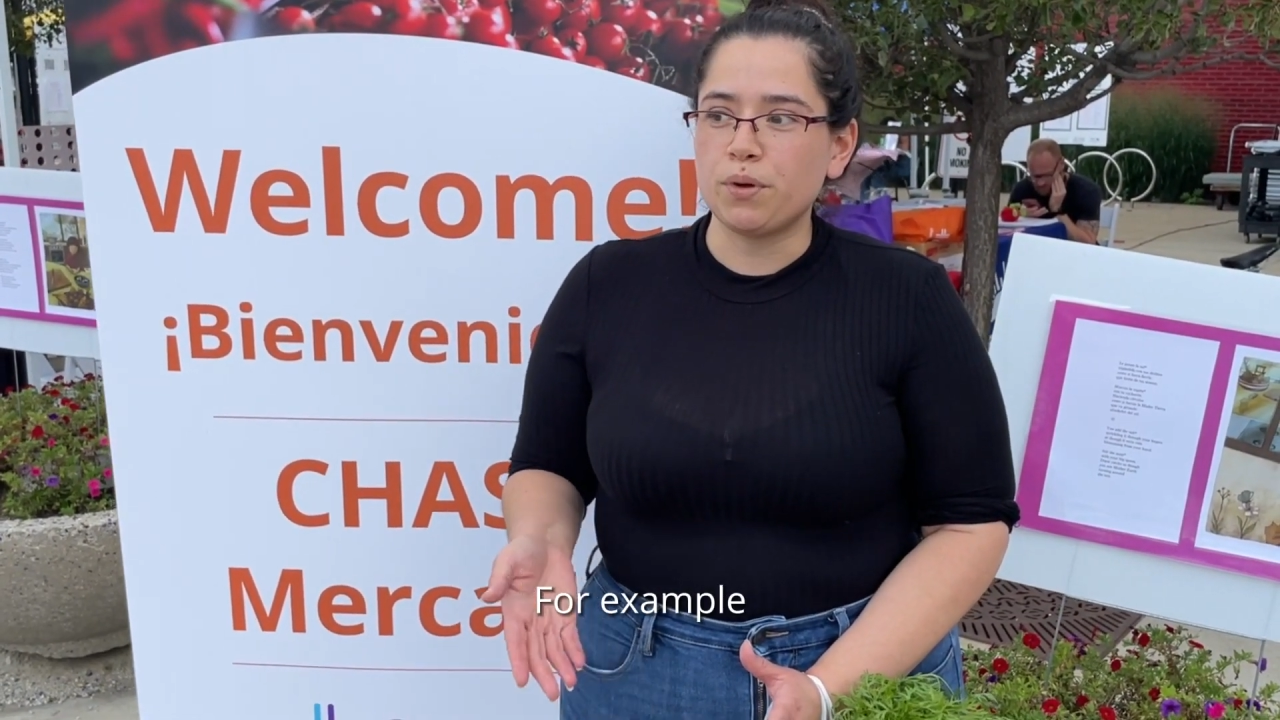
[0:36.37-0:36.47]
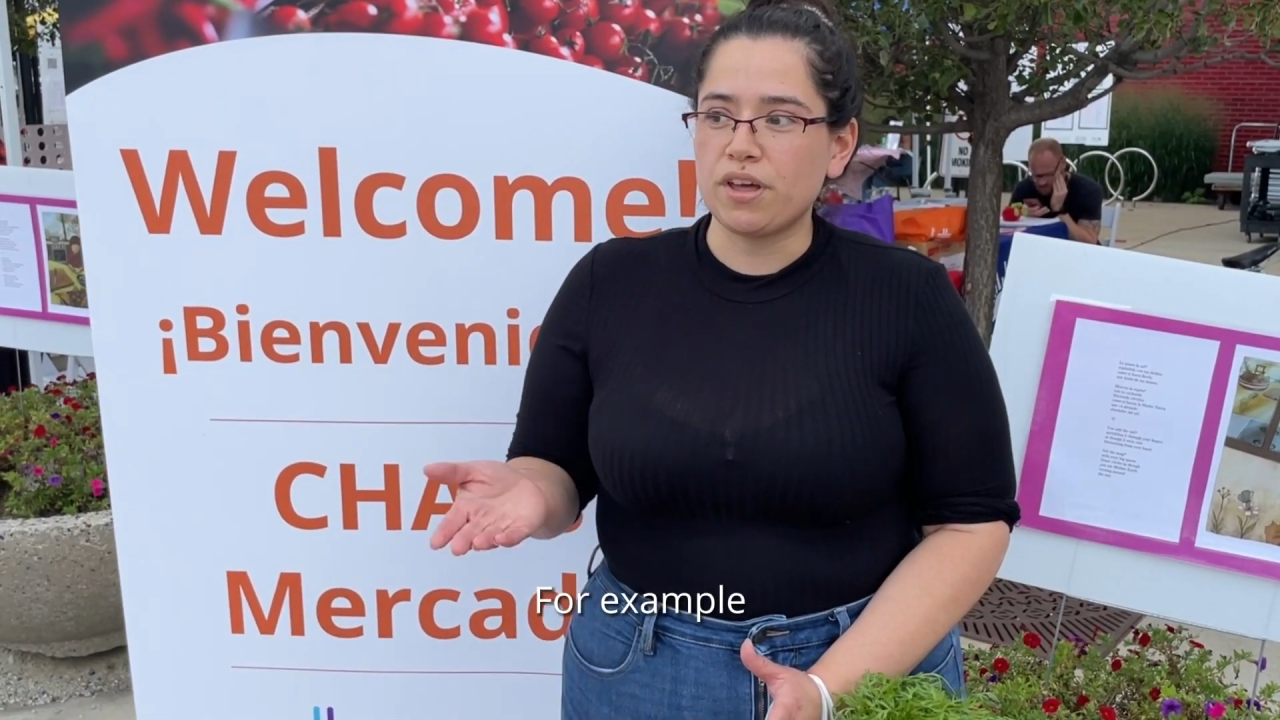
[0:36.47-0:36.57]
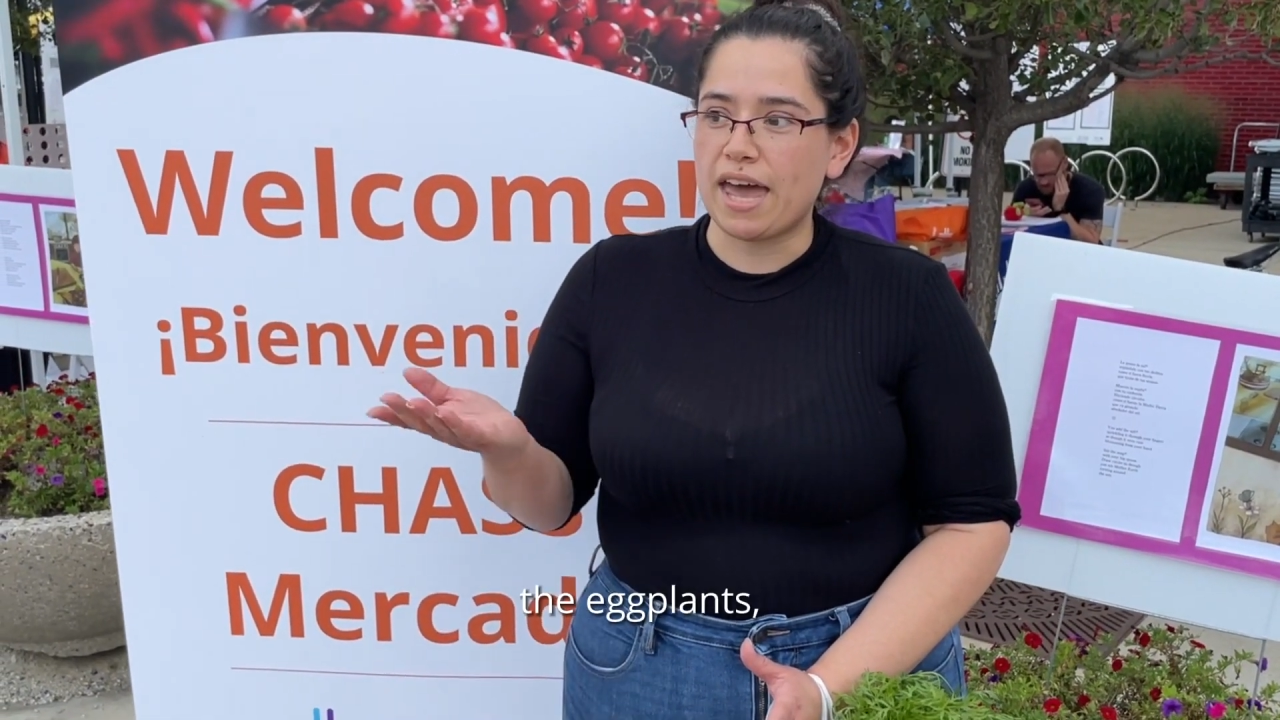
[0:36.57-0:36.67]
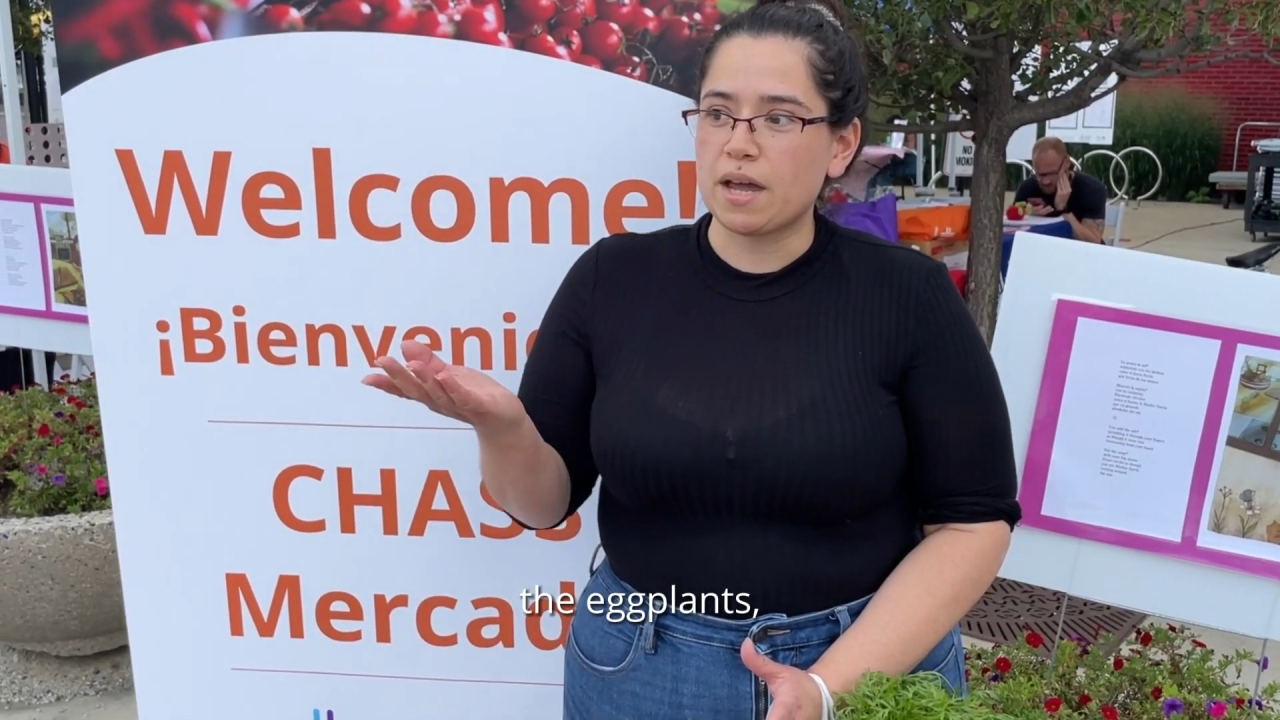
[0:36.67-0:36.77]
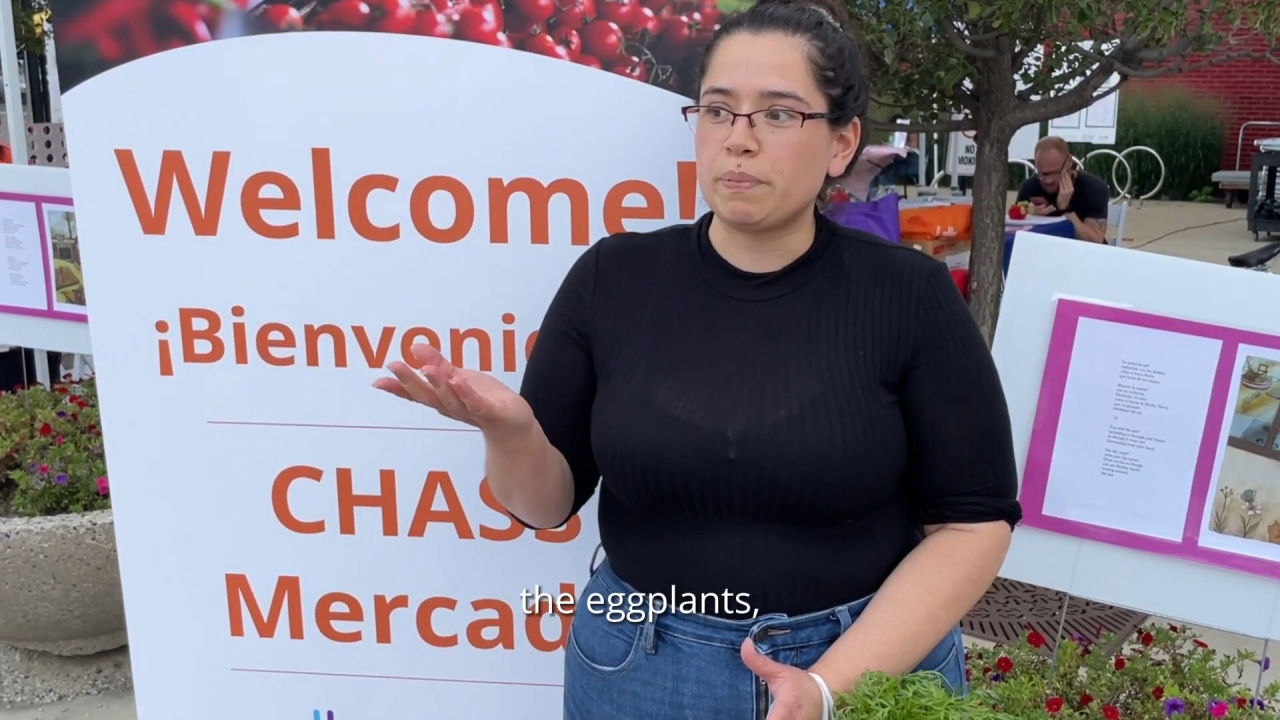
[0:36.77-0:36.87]
the
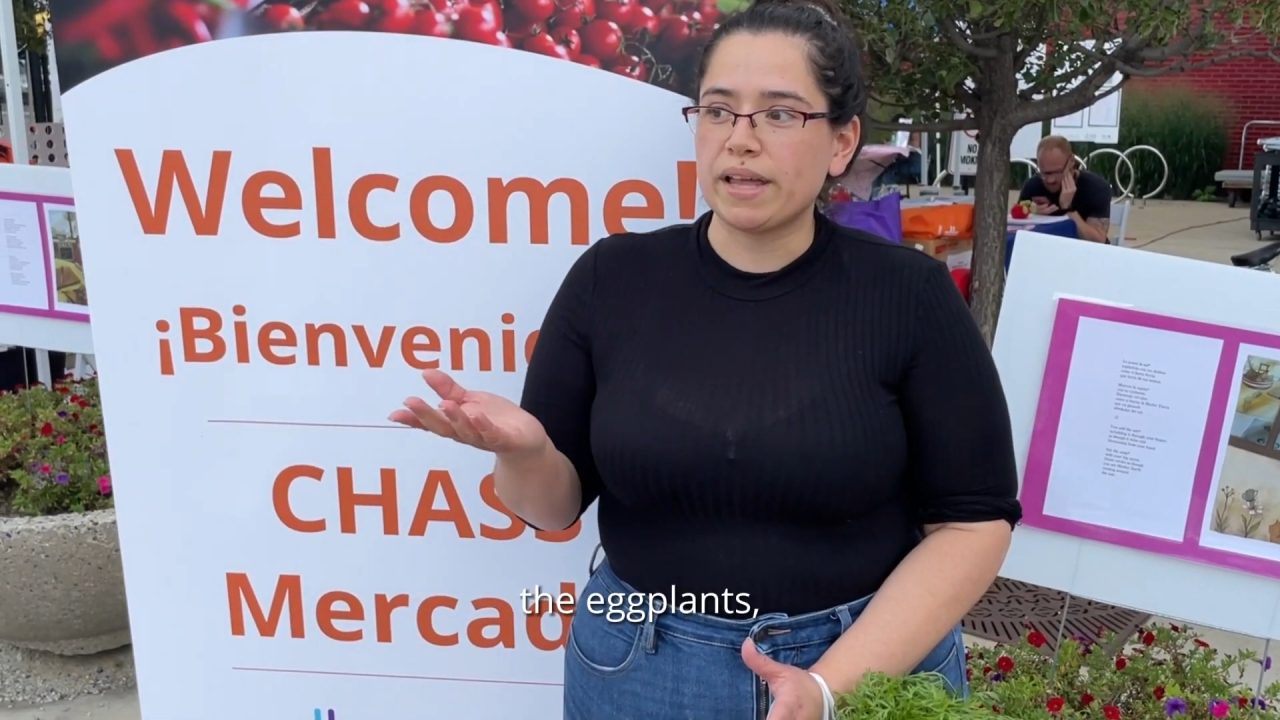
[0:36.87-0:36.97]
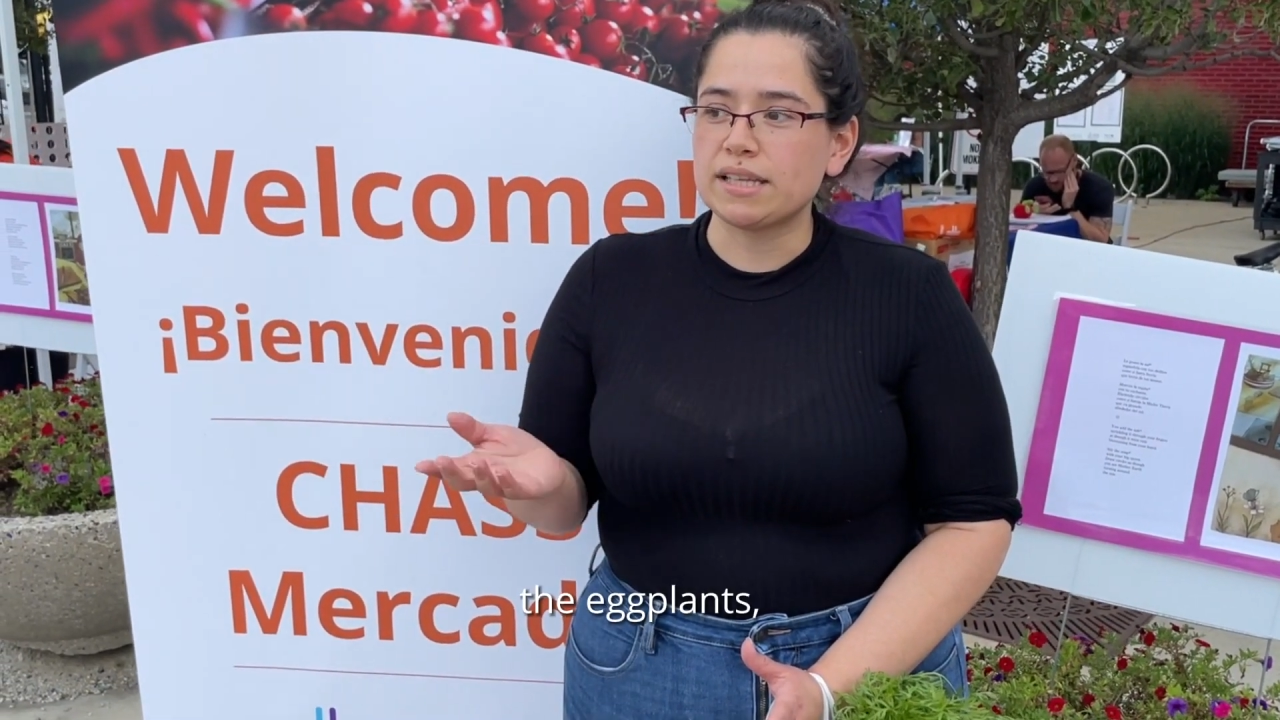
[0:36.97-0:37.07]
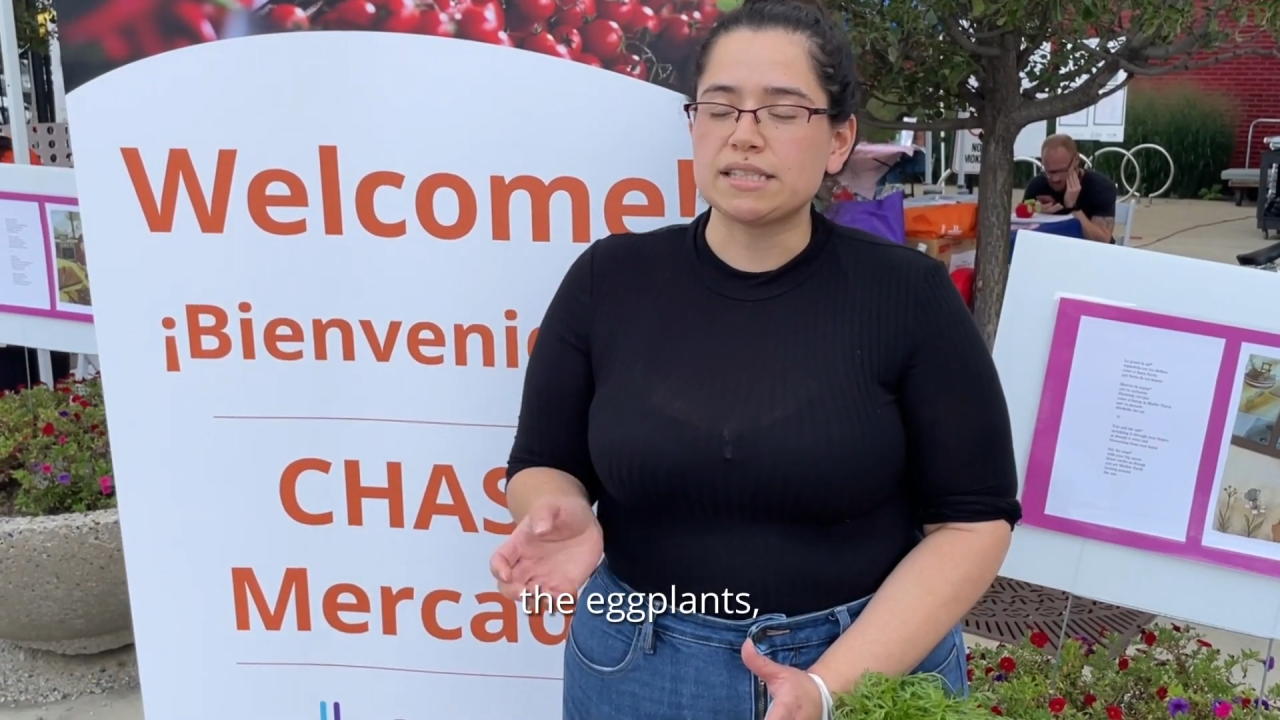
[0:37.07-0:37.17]
eggplant